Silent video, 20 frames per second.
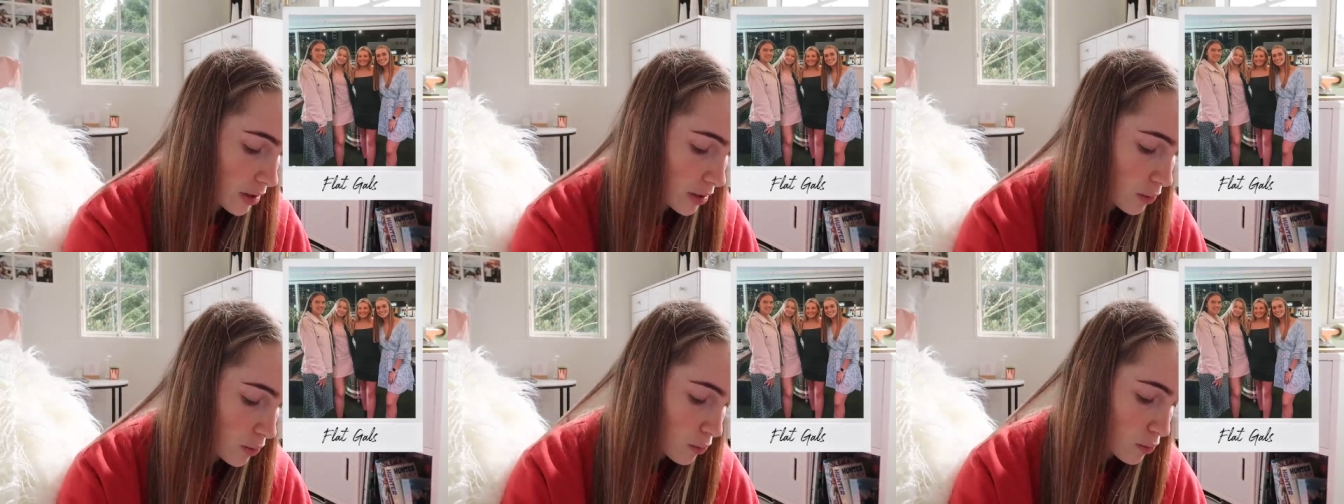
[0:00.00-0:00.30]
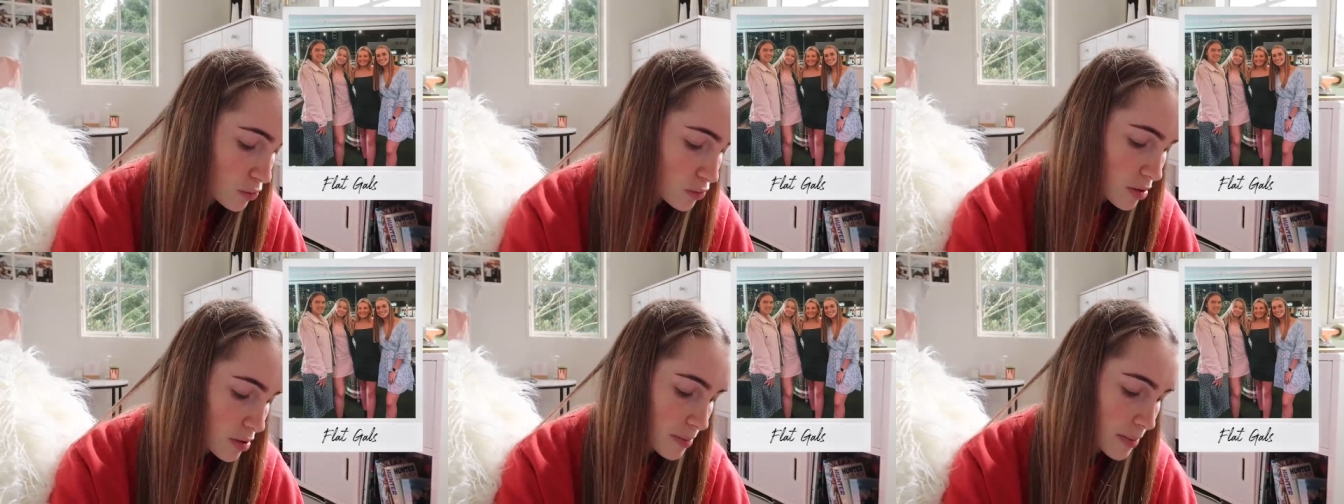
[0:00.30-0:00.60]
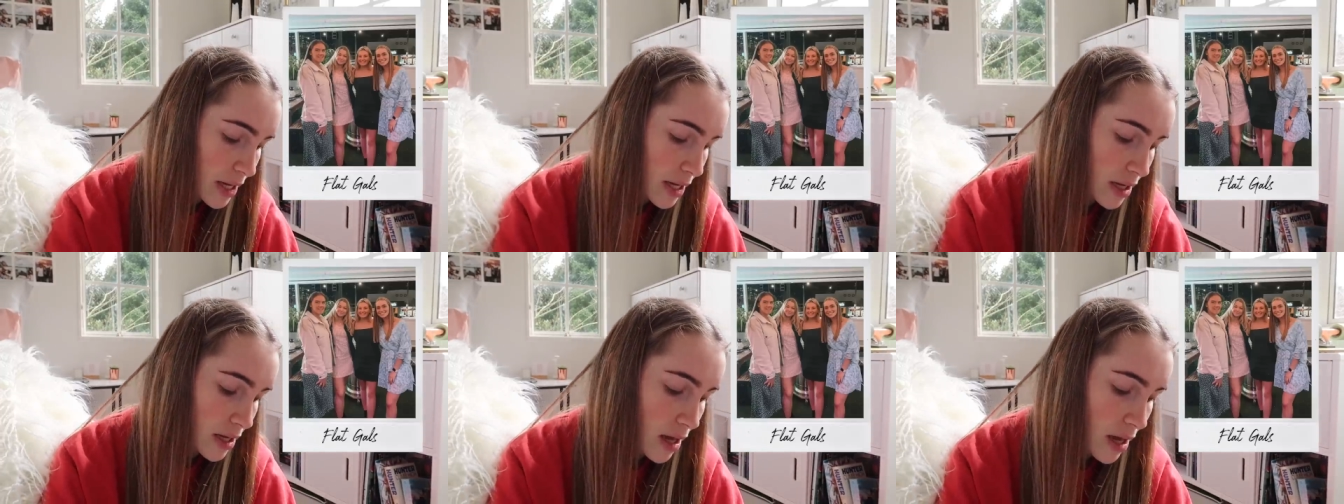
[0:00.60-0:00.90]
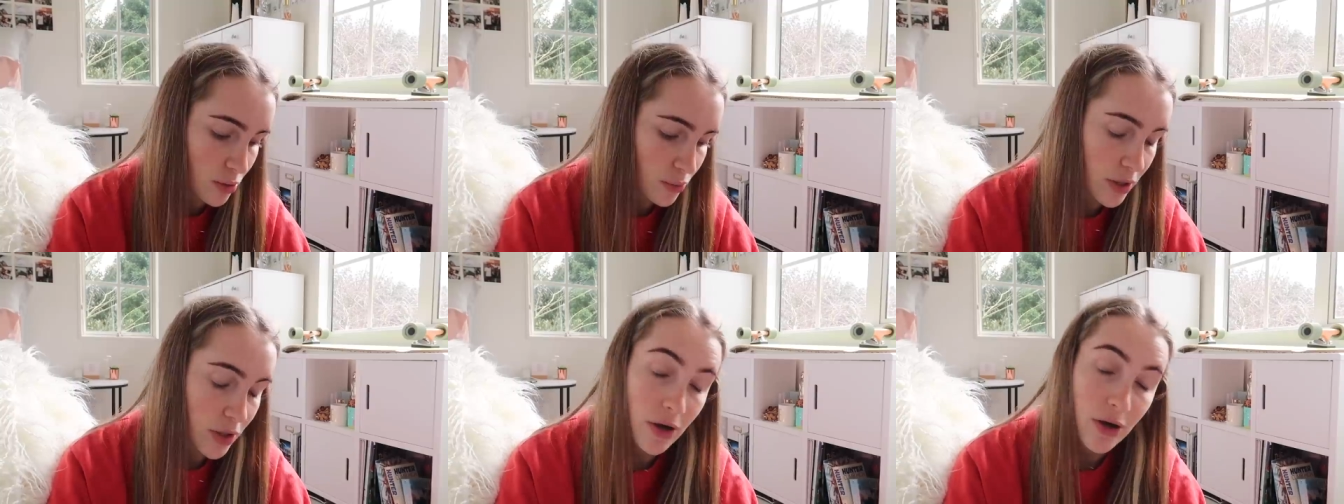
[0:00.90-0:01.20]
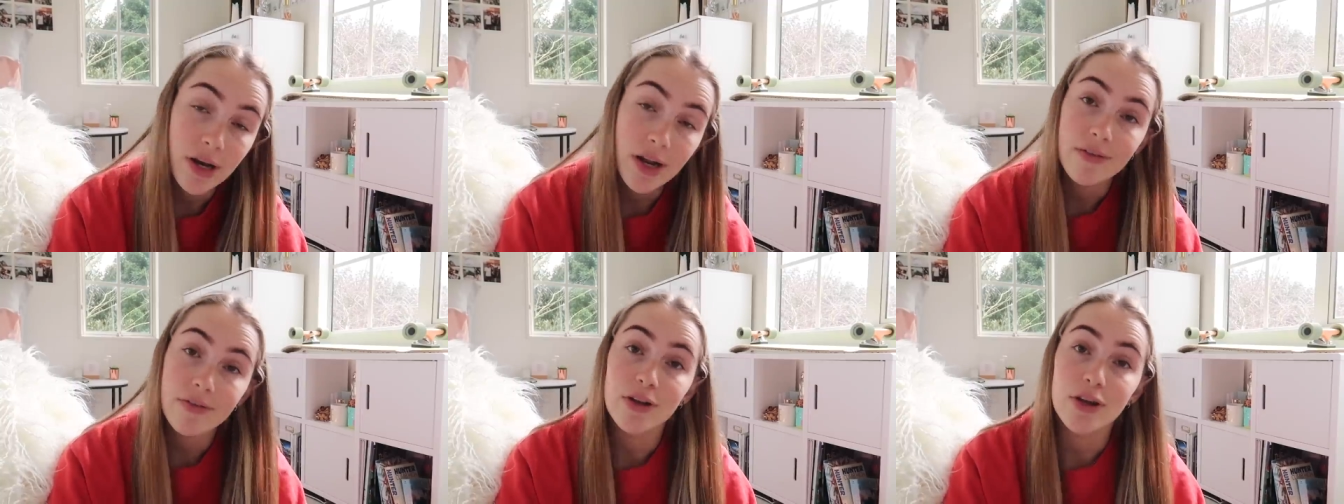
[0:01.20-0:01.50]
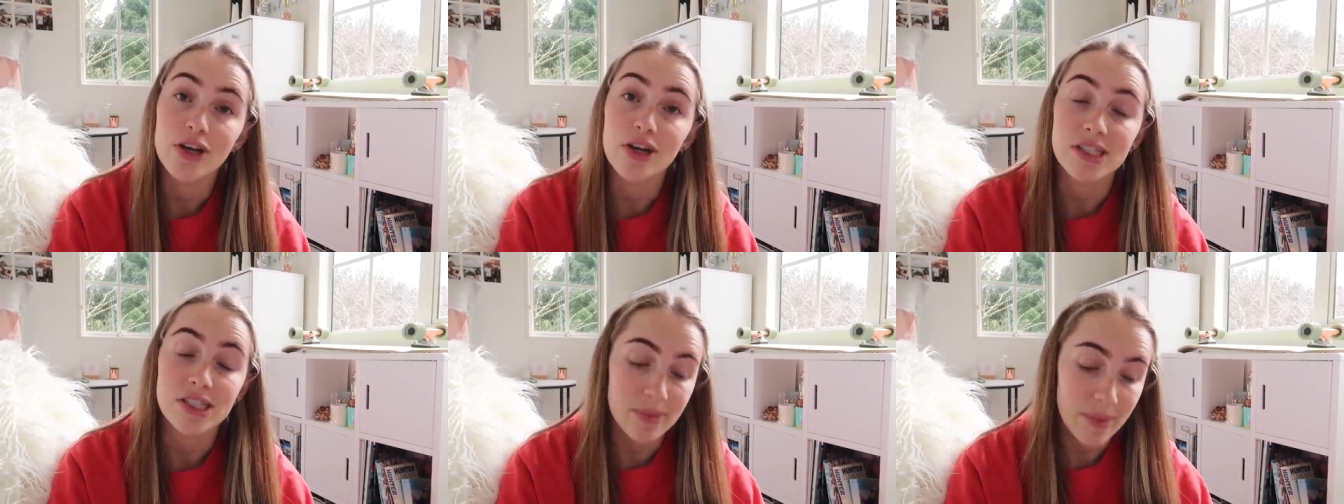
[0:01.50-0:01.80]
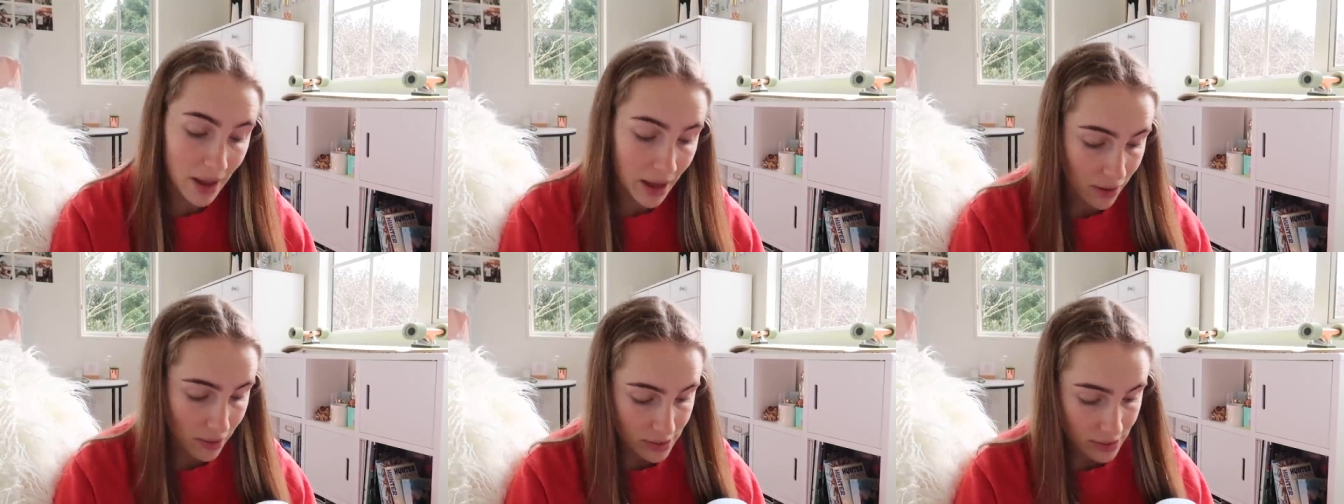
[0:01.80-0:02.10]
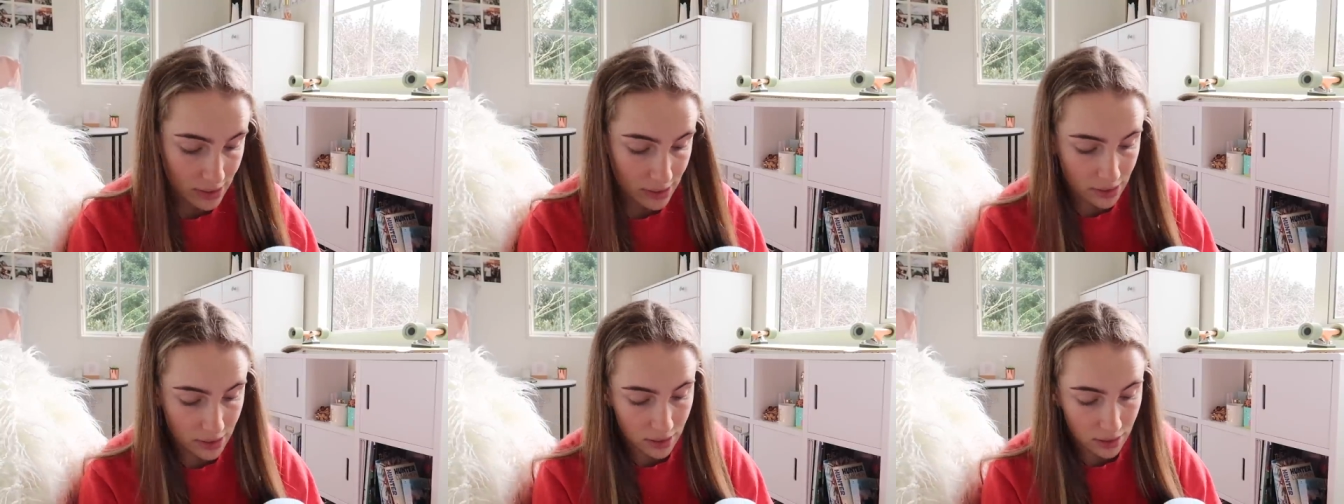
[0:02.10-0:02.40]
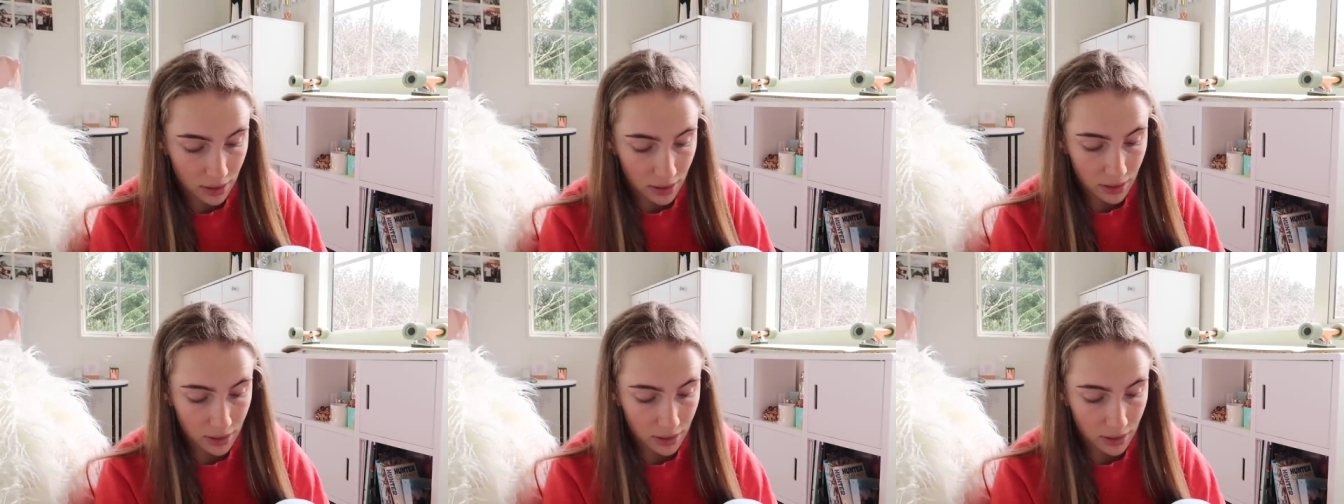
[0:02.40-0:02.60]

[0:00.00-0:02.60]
in the hall with me. So we're going to have a look at some houses